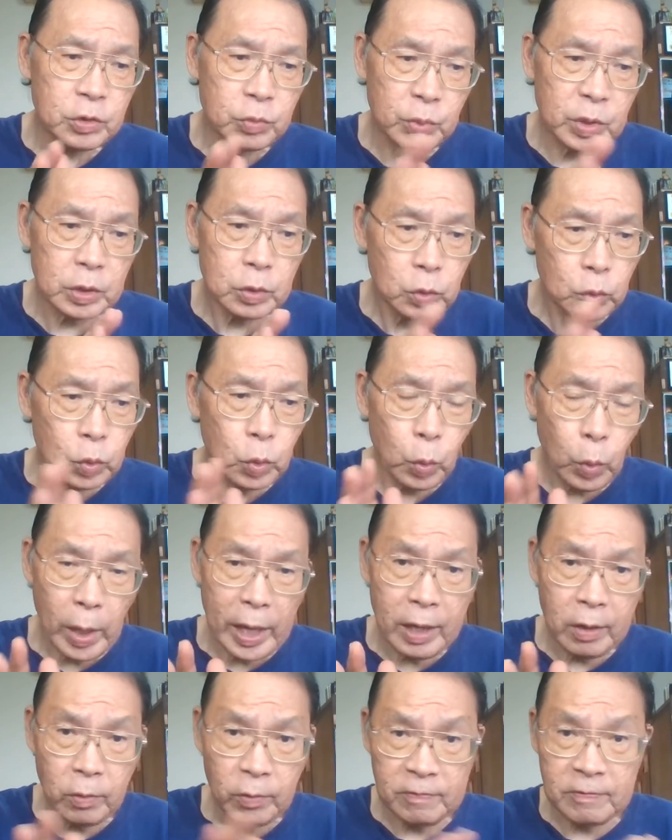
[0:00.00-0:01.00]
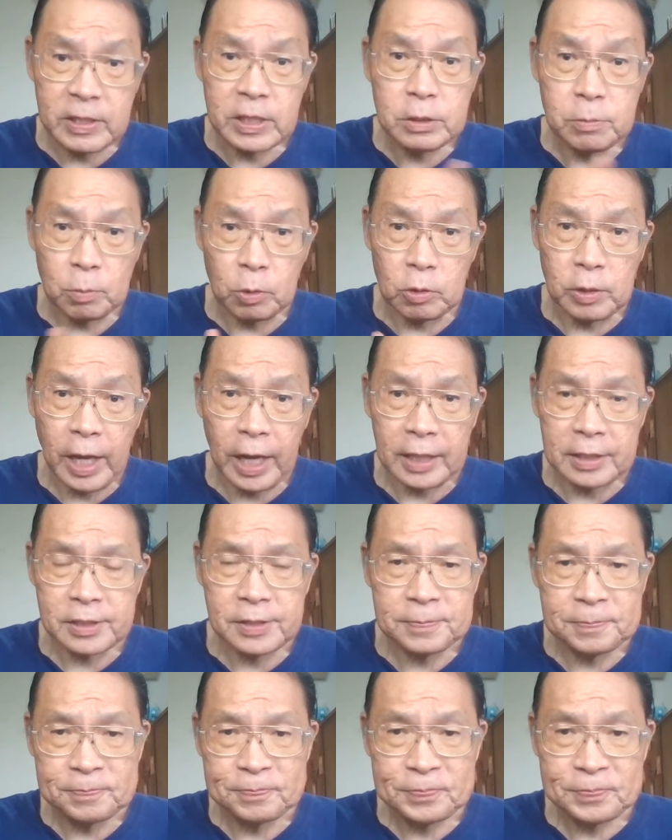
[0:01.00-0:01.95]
will do well with these products.